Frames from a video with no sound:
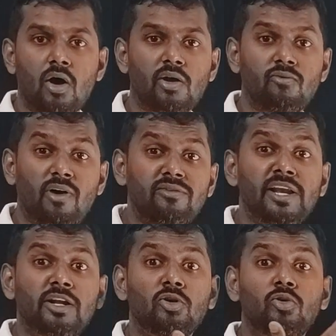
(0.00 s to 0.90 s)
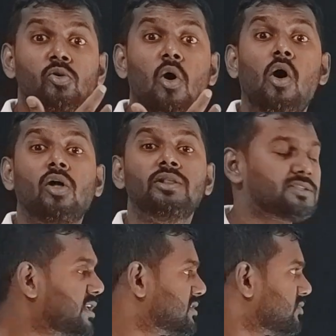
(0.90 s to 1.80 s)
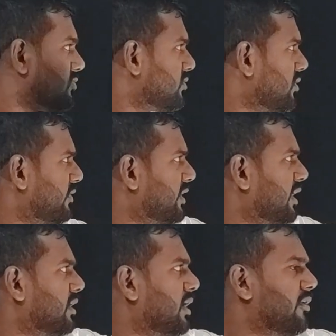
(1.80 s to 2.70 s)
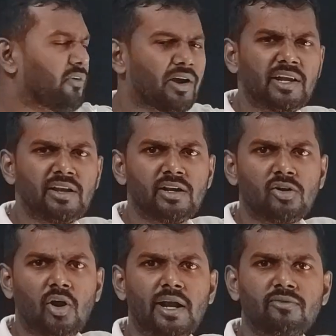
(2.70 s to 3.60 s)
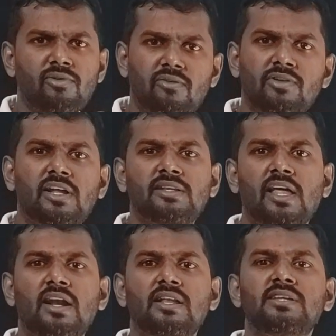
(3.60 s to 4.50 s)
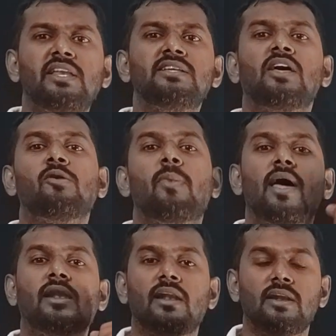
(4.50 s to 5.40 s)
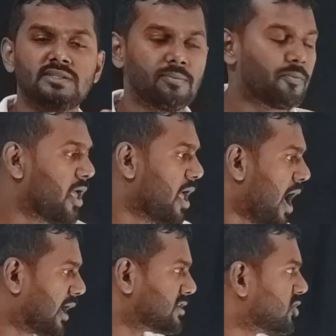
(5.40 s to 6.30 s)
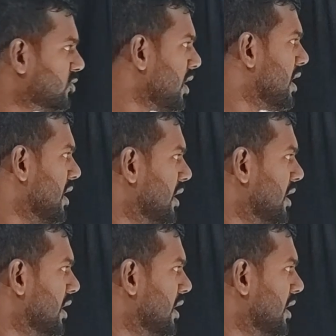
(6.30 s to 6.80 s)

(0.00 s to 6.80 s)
Okay, why we need to do all these things? Whether why do you need to identify whether they are in series or parallel? Listen, assume